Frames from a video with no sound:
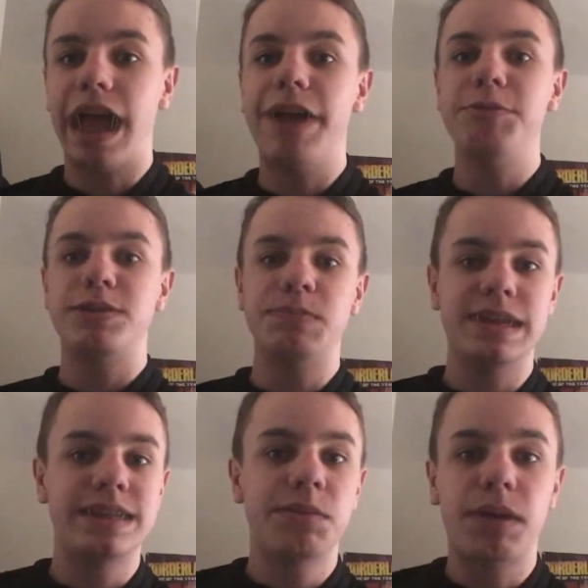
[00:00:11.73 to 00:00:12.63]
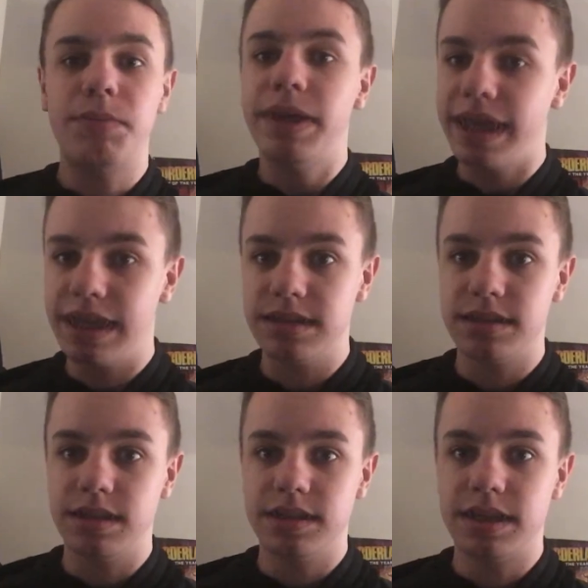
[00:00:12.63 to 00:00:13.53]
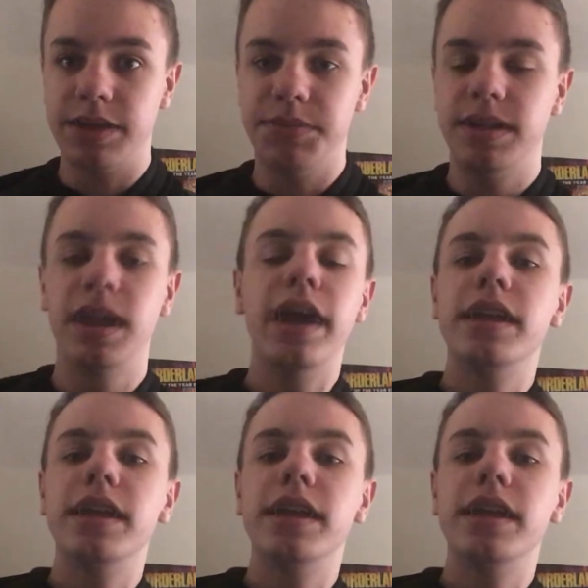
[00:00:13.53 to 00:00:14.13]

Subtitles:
I was pissing my pants in excitement,